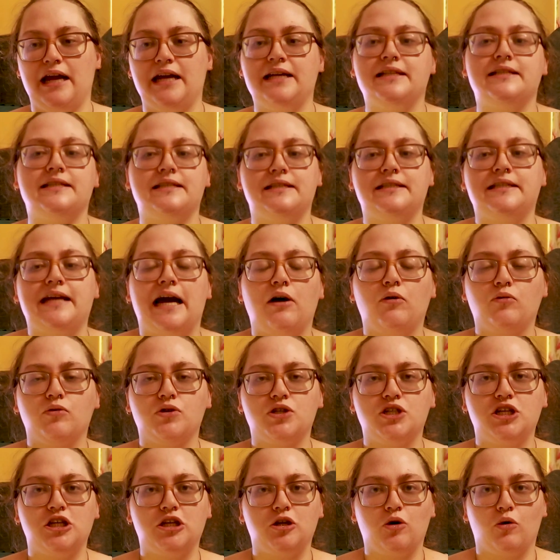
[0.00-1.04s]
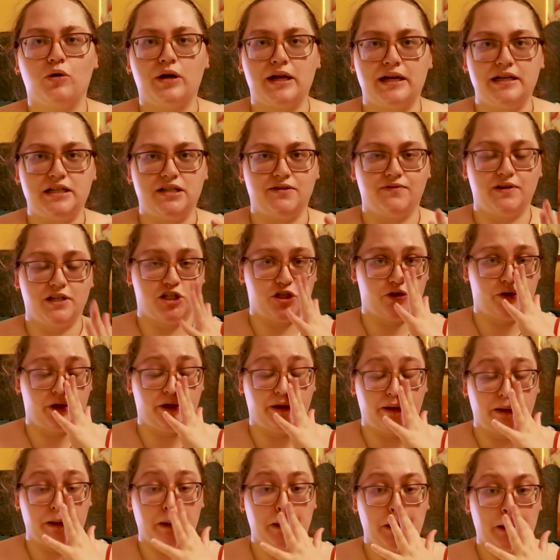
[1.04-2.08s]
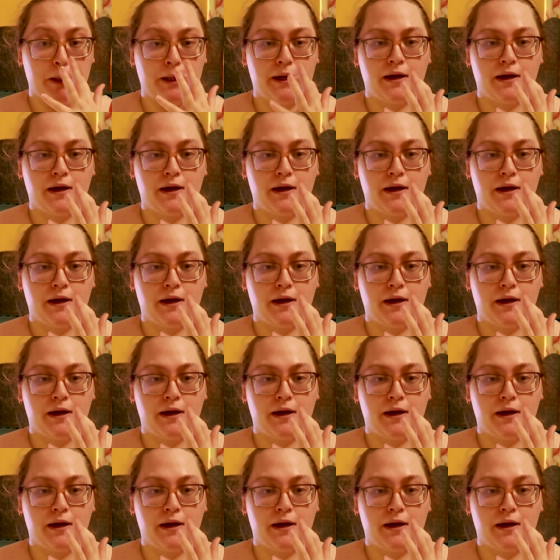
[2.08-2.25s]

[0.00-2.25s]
it's down to your individual